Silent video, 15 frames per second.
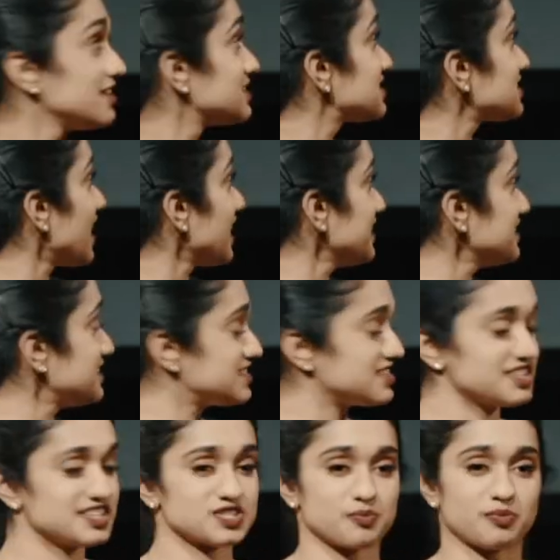Science
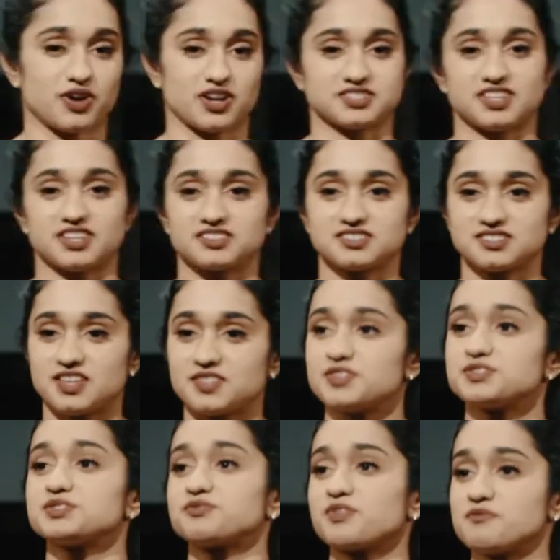is a process. And
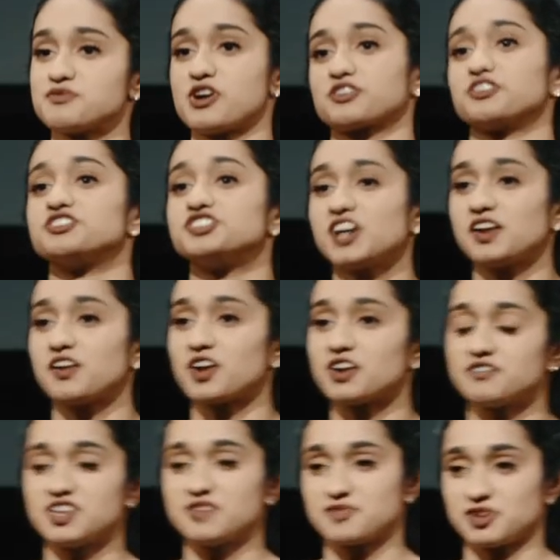this is from Doctor Chad
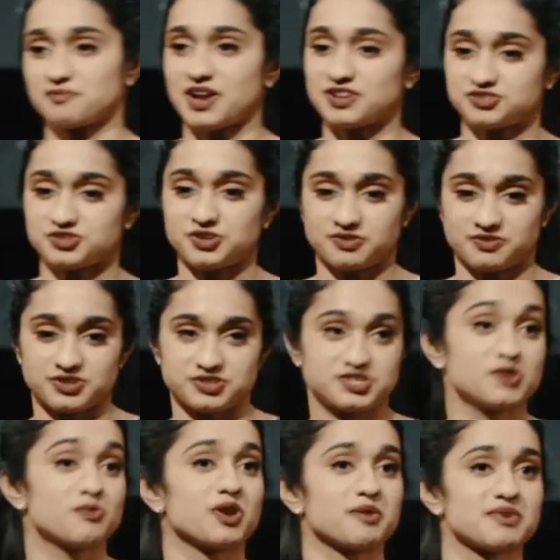Harvey at McMaster
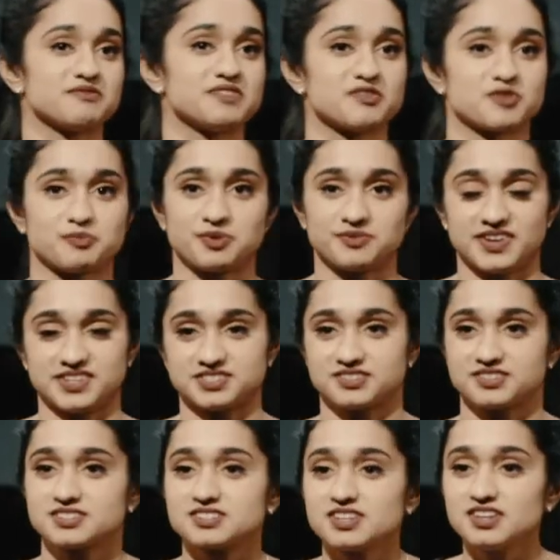University, one of my favorite
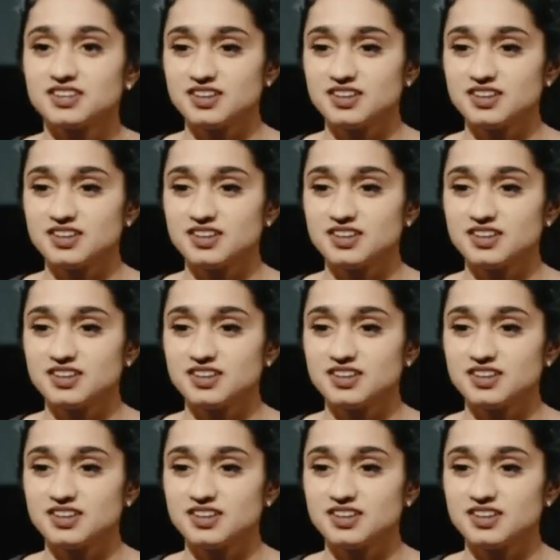professors.